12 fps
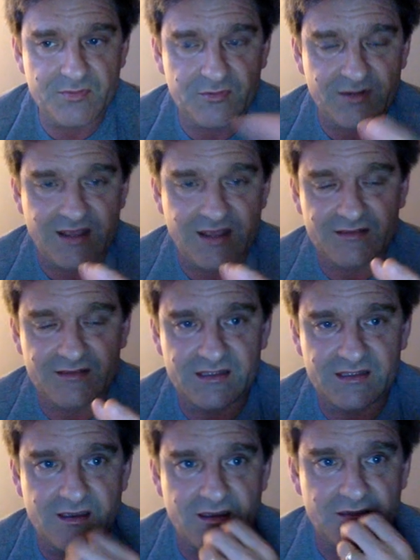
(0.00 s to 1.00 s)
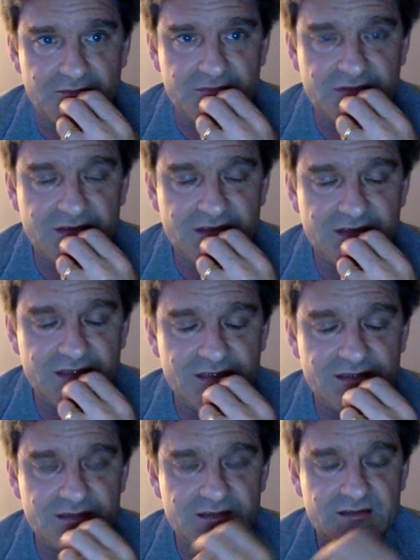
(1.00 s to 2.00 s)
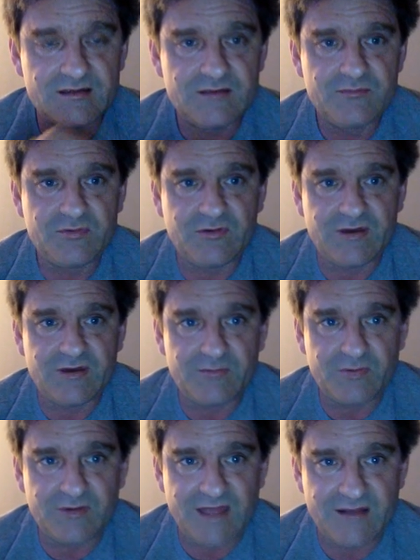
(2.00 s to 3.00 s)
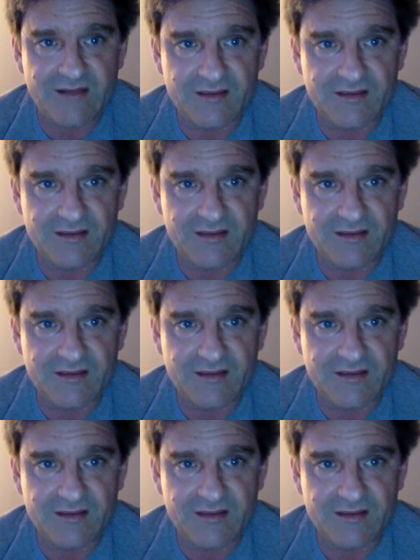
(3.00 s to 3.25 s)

pulled out of the um, pull out, pulled out of the